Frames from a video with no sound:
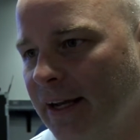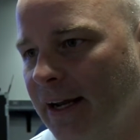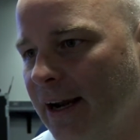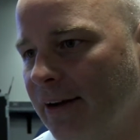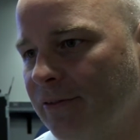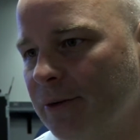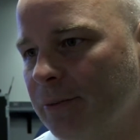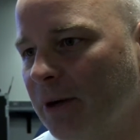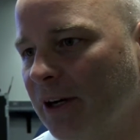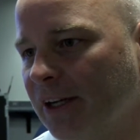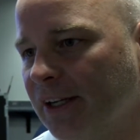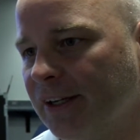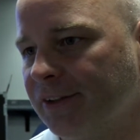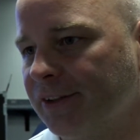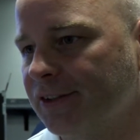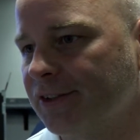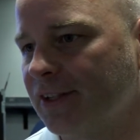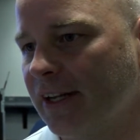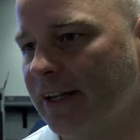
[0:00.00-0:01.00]
everybody
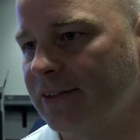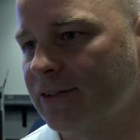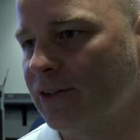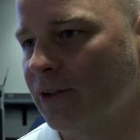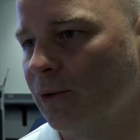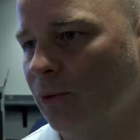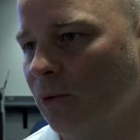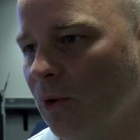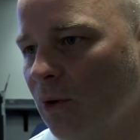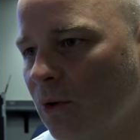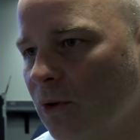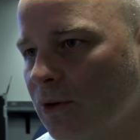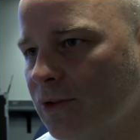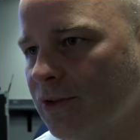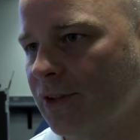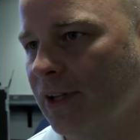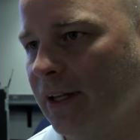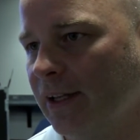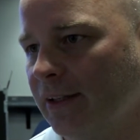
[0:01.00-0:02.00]
understands their
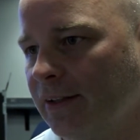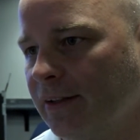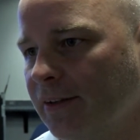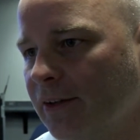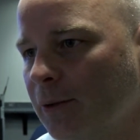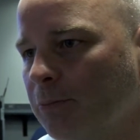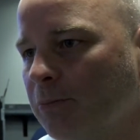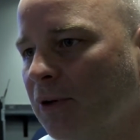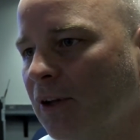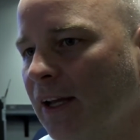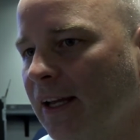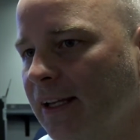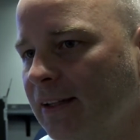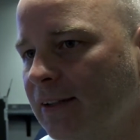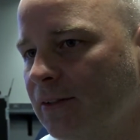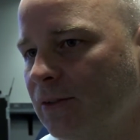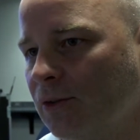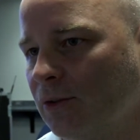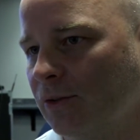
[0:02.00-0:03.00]
roles they they're
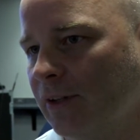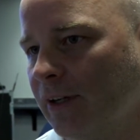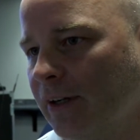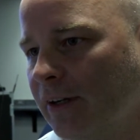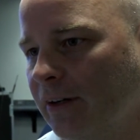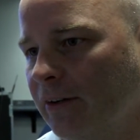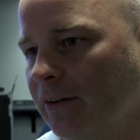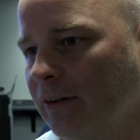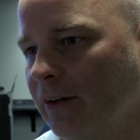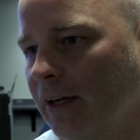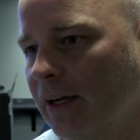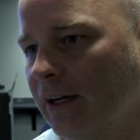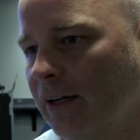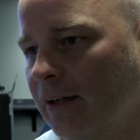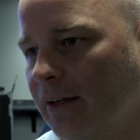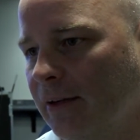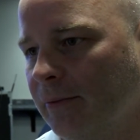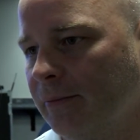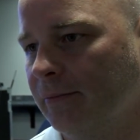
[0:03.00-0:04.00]
playing to their
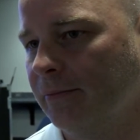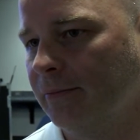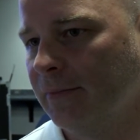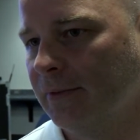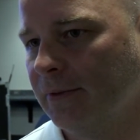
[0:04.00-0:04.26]
um,